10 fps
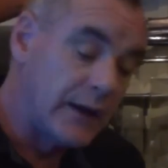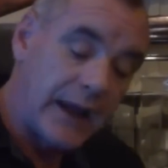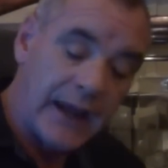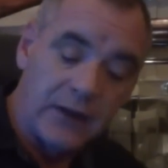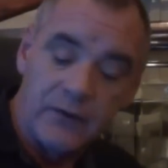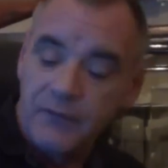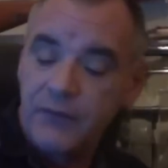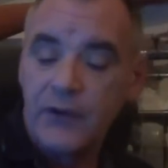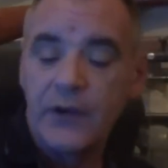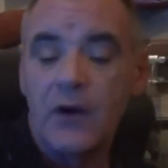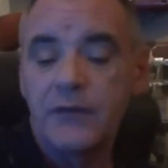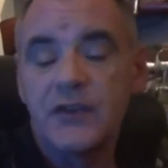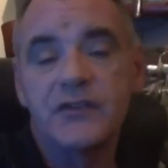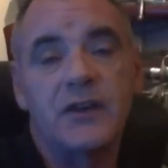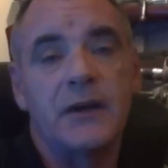and very
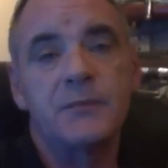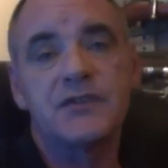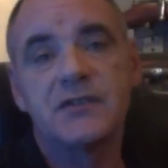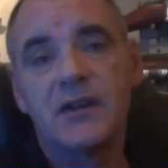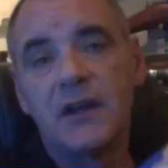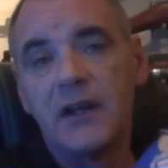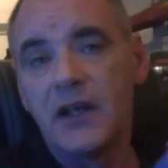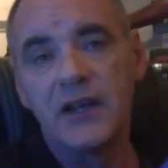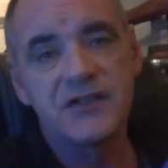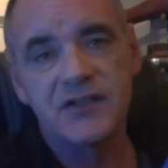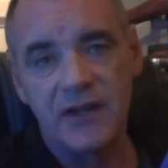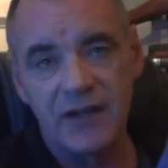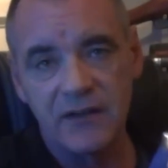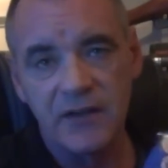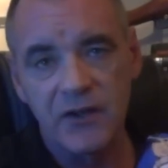oftentimes it's
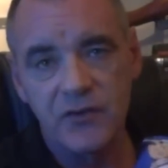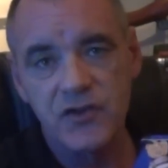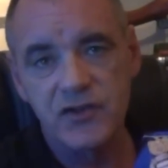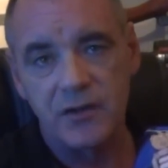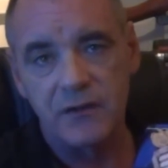in the literature,